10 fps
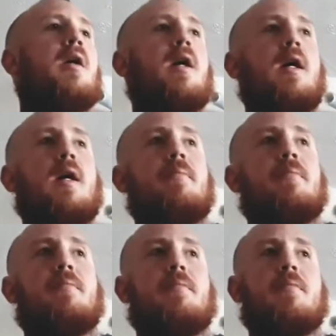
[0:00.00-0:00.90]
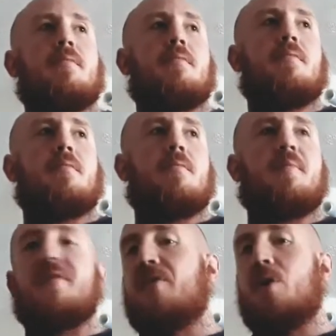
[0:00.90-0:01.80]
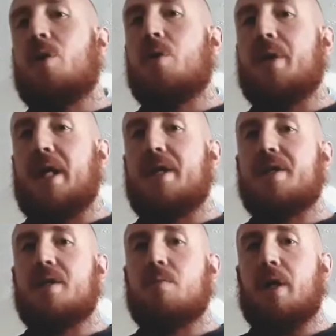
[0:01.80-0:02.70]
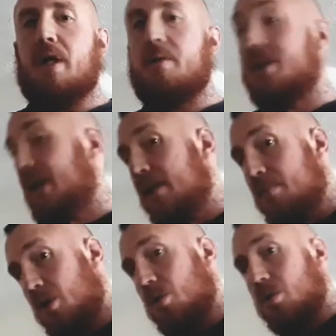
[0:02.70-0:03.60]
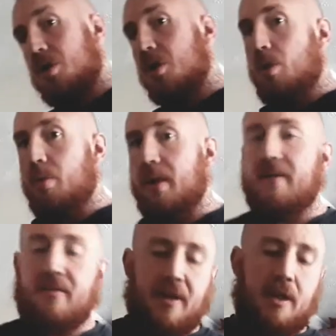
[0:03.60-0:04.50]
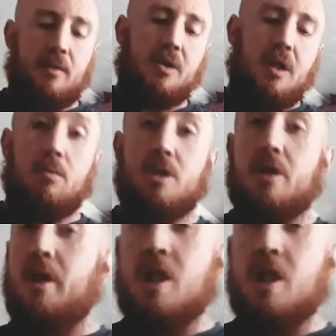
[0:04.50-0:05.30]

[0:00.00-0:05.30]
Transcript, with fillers: um, before this, when I was taking my daughter to school and everything else, I was doing